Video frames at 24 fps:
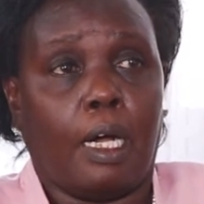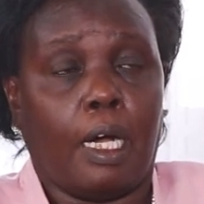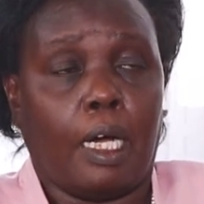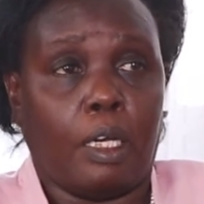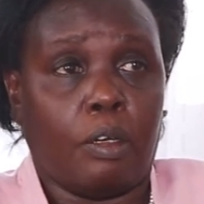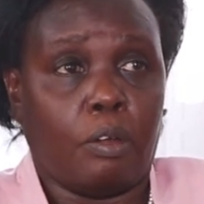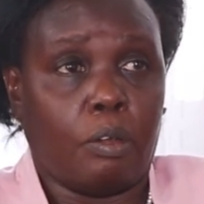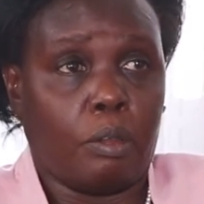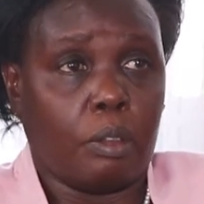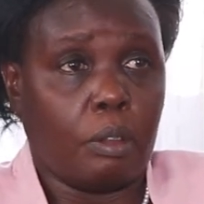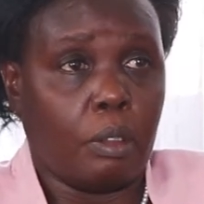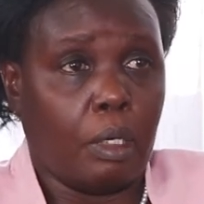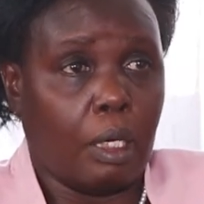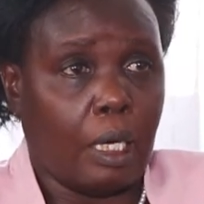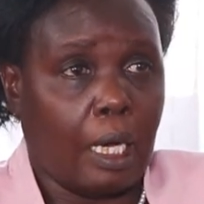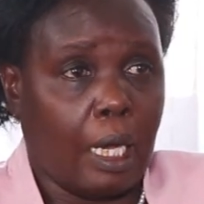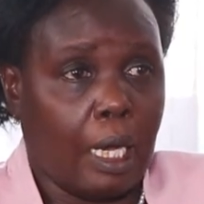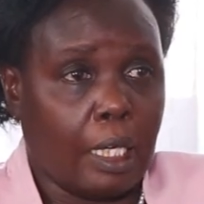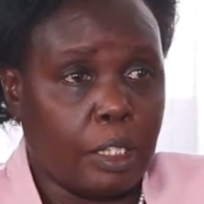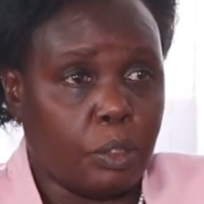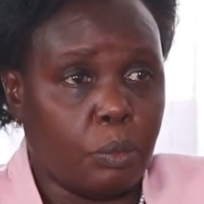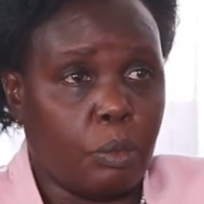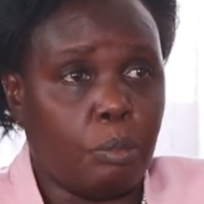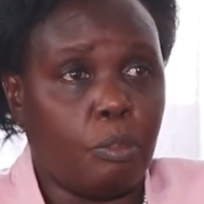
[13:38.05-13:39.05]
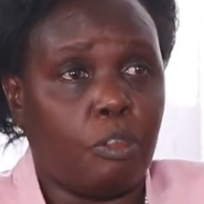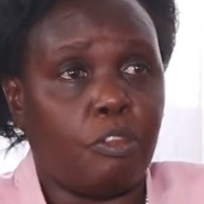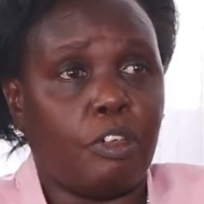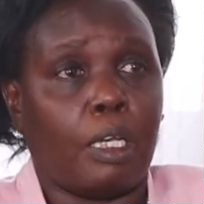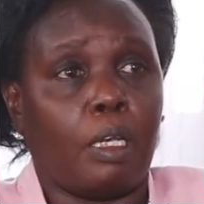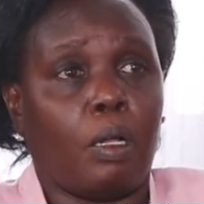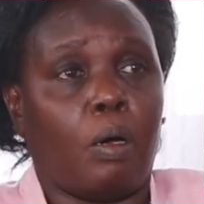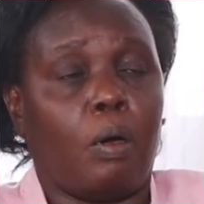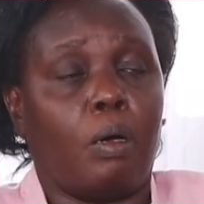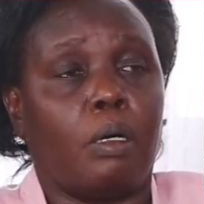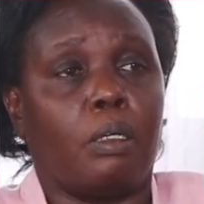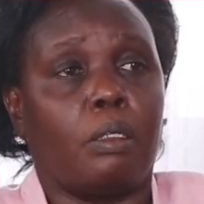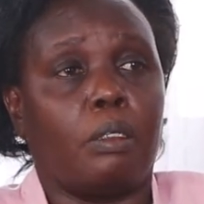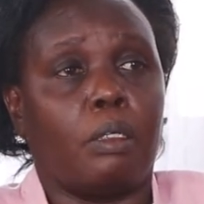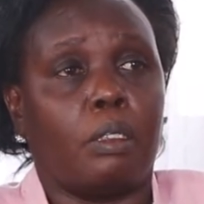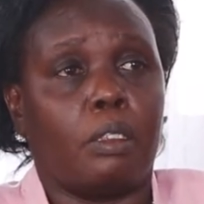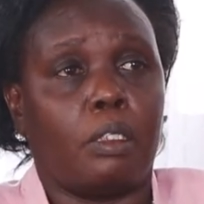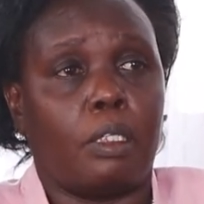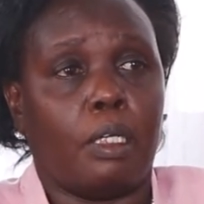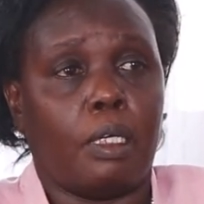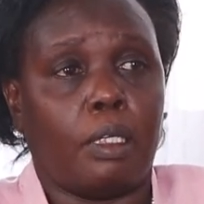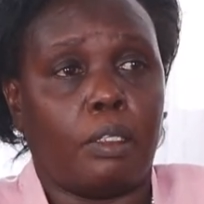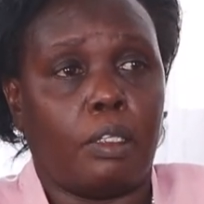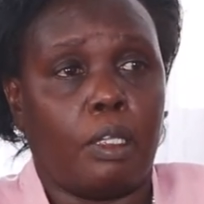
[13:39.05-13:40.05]
And as we move
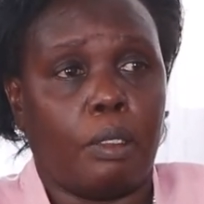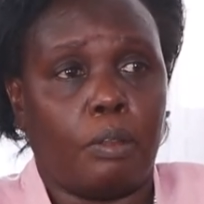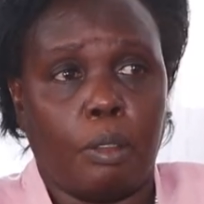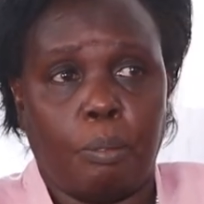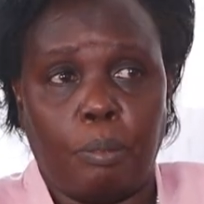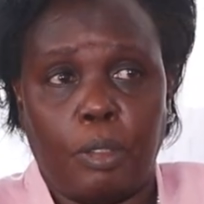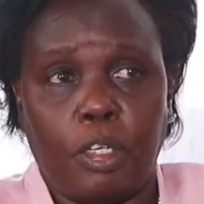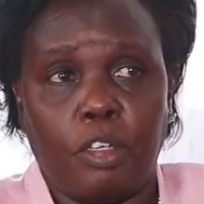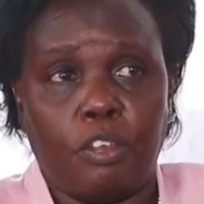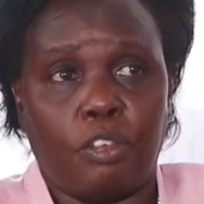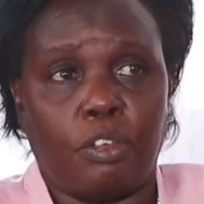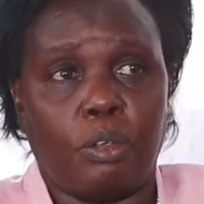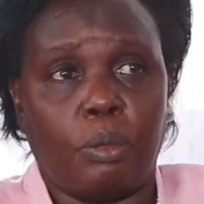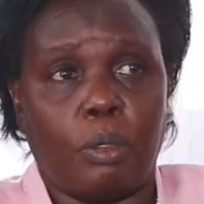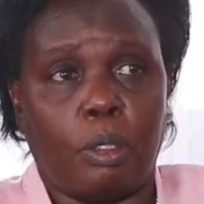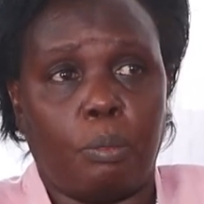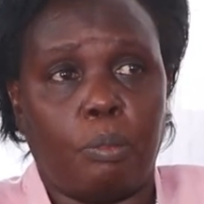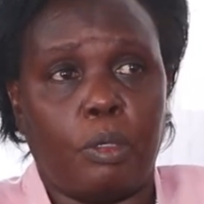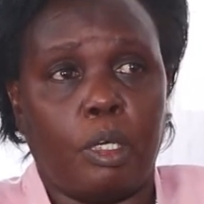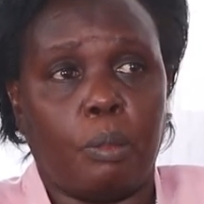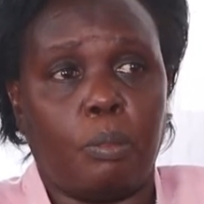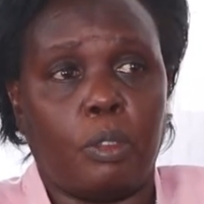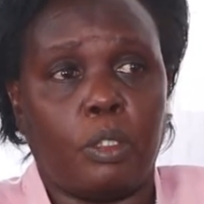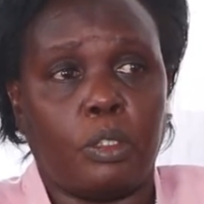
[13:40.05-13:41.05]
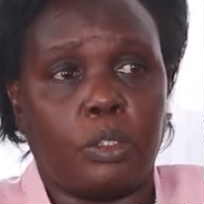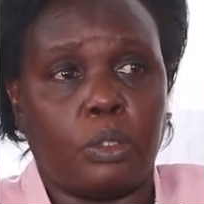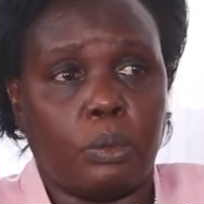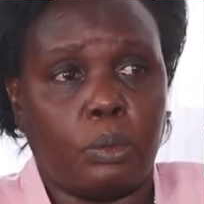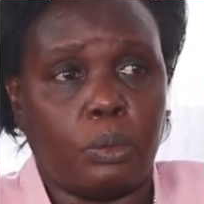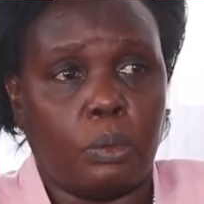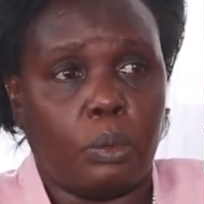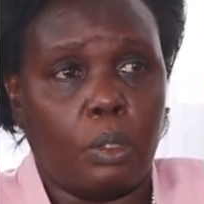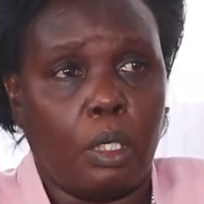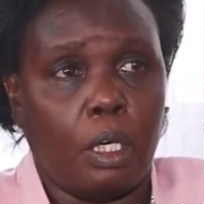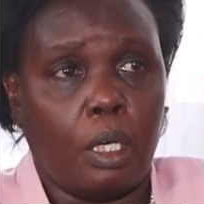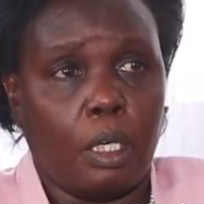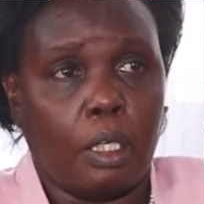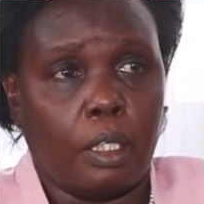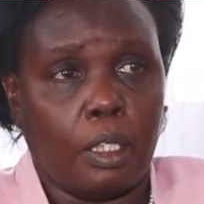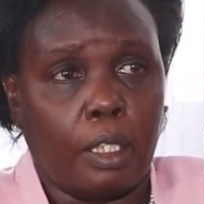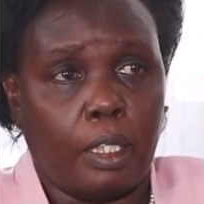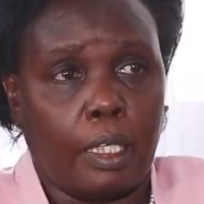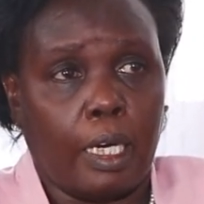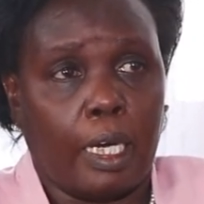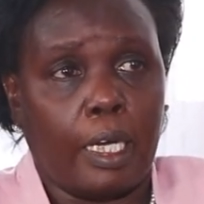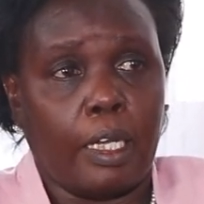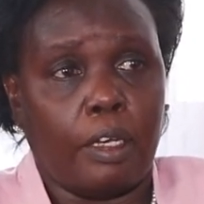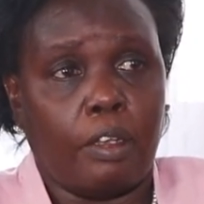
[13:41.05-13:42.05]
along, the ministry will be able to
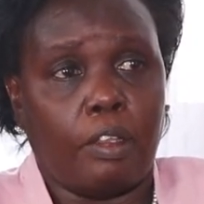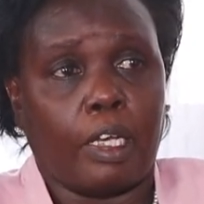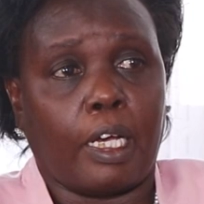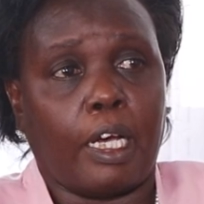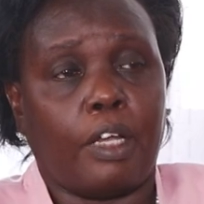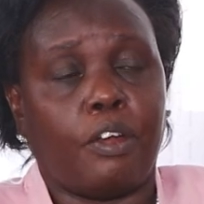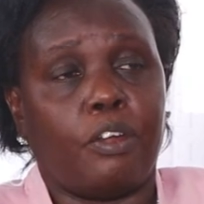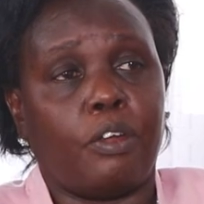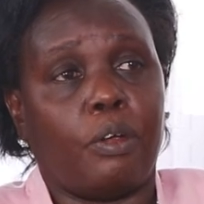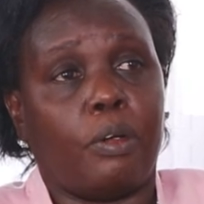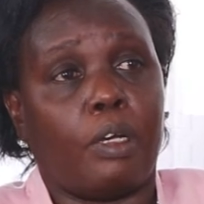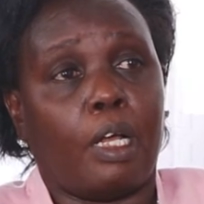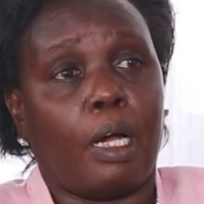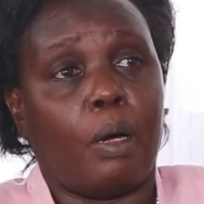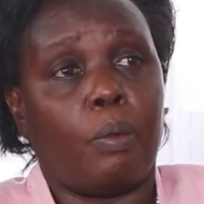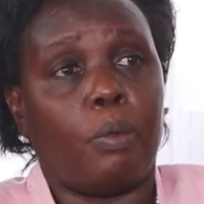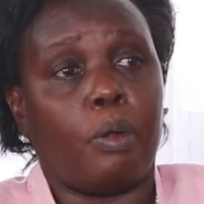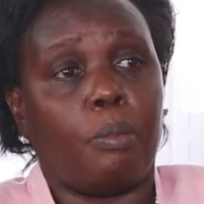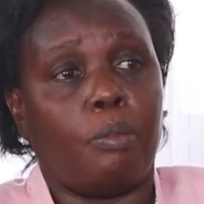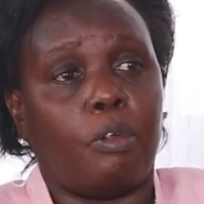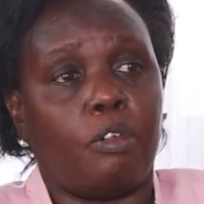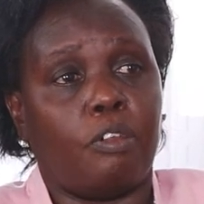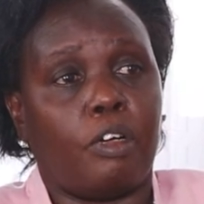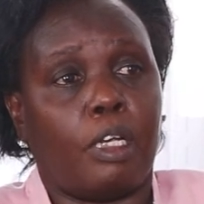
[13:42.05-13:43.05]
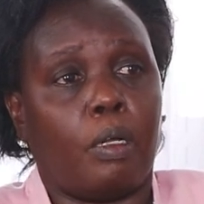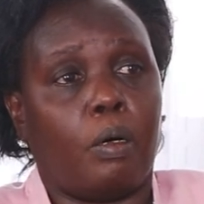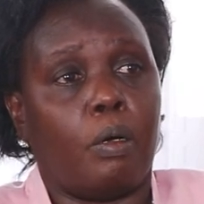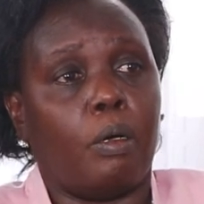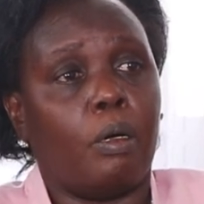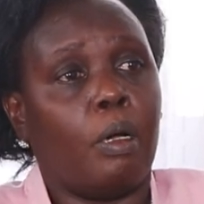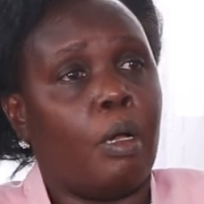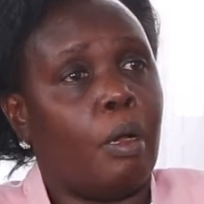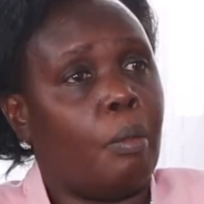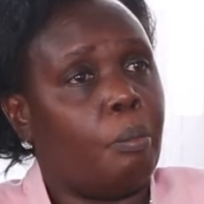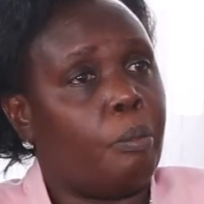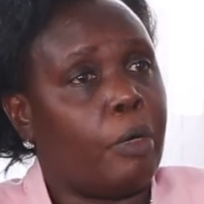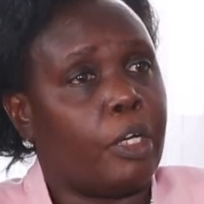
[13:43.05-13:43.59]
guide the country on how we move along.